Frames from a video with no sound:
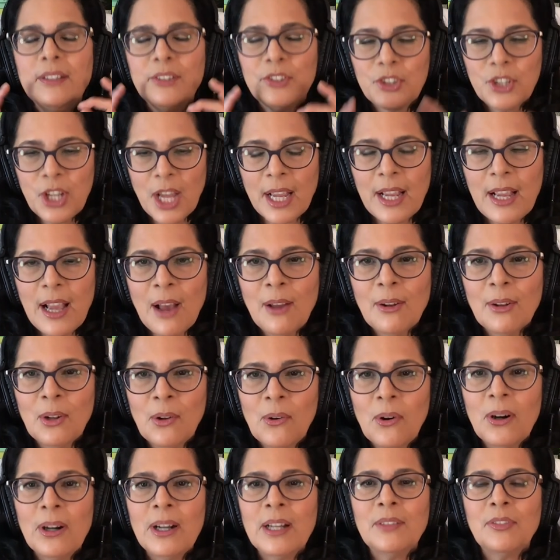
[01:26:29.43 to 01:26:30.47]
check out
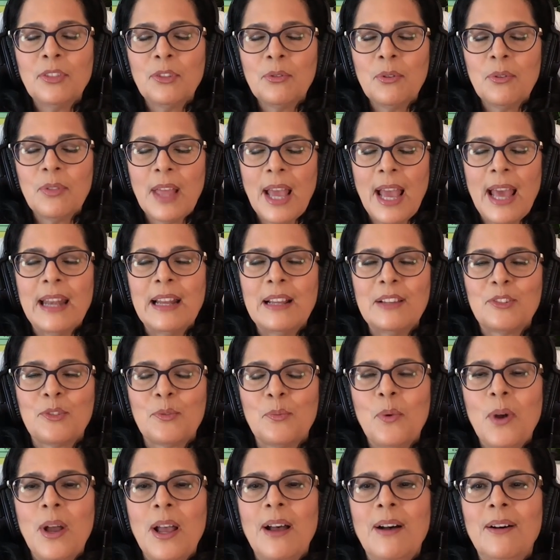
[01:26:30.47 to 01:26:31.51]
Loren through that as
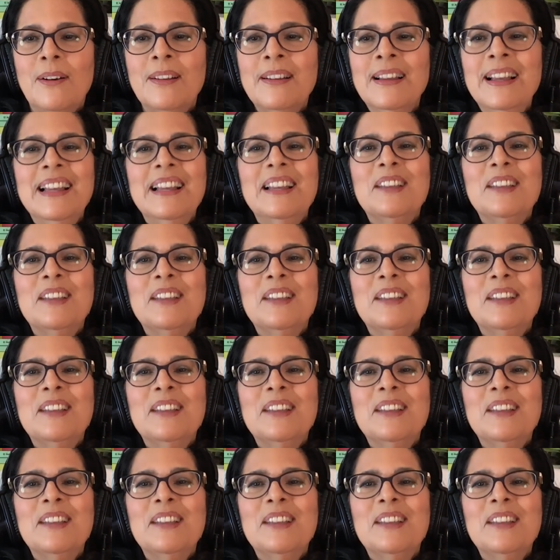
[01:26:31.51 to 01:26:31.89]
well.